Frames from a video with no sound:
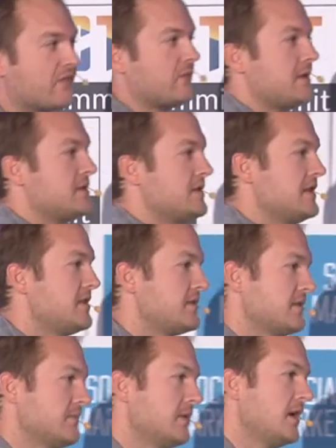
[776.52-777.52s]
underneath
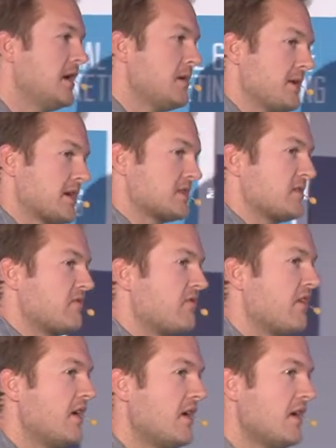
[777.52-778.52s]
them because of,
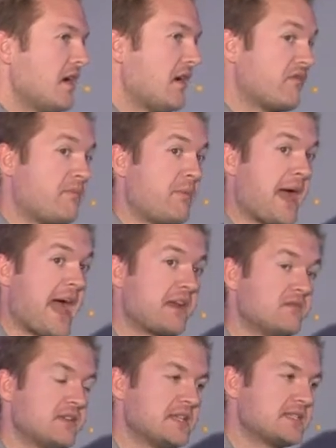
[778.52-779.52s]
of
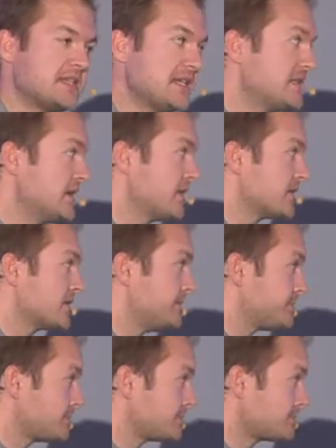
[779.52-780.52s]
bad VC deals.
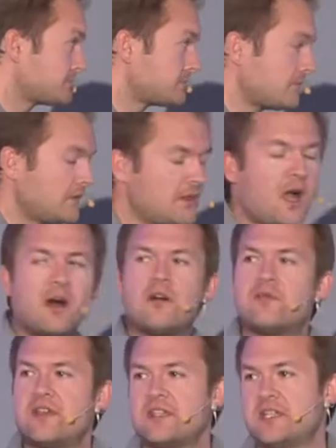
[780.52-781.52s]
Not all
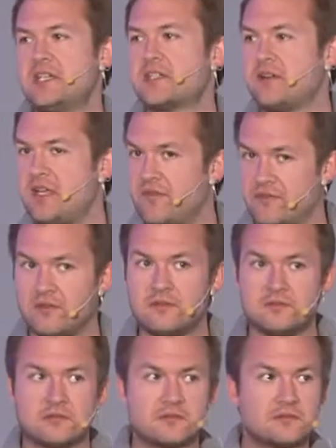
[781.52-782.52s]
VCs are evil,
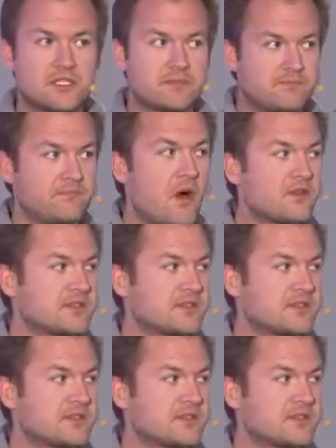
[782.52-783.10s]
just most of